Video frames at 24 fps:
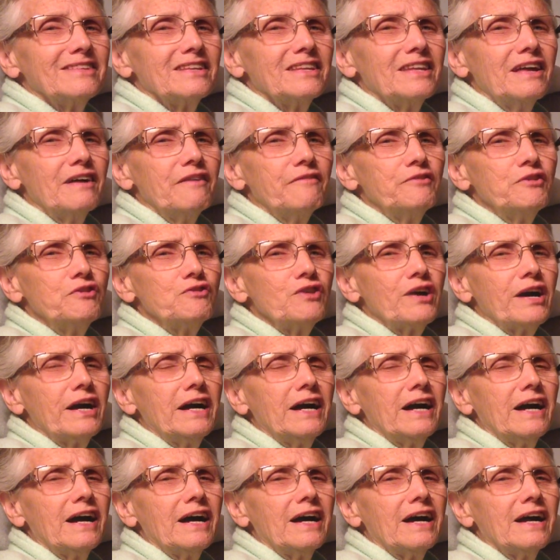Love you
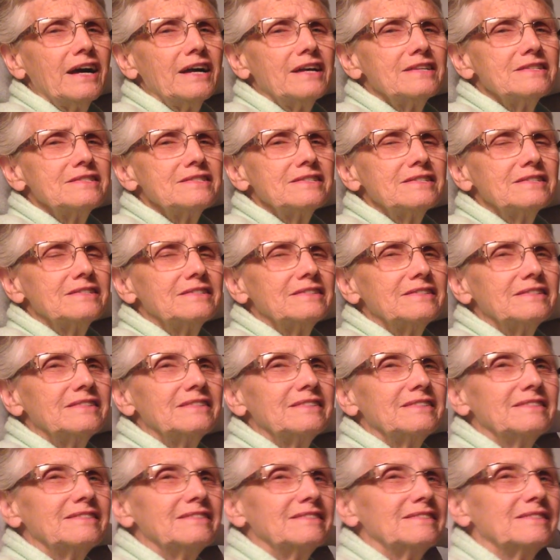guys.
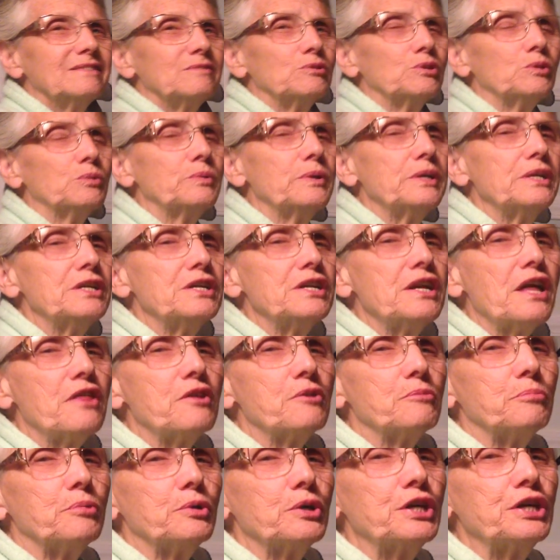We'll read
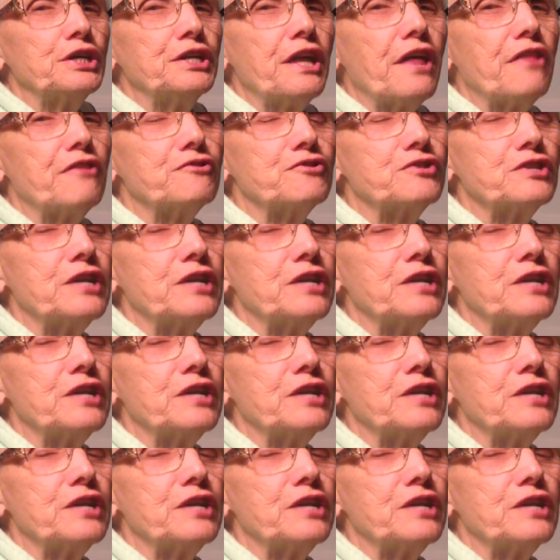another book another